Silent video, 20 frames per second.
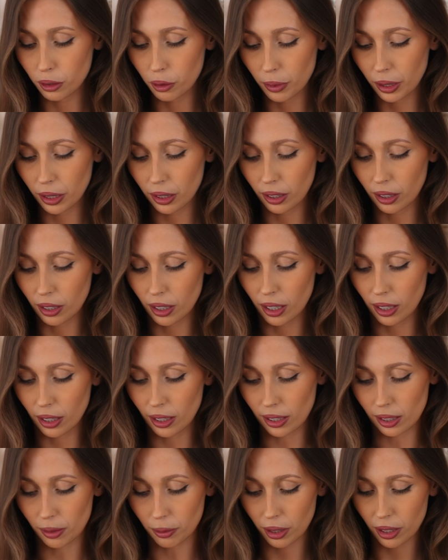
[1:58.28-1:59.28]
am I gonna cut
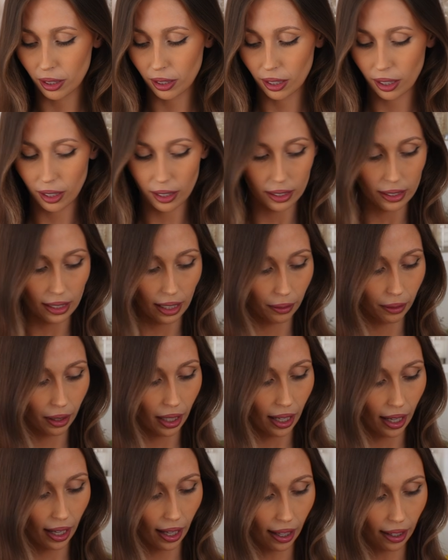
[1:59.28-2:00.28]
this? I'm gonna cut it down
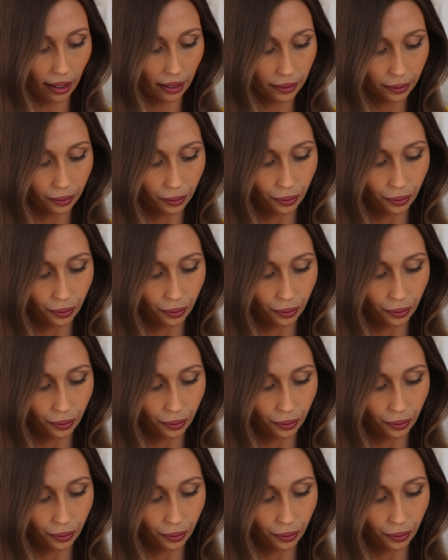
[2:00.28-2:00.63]
here.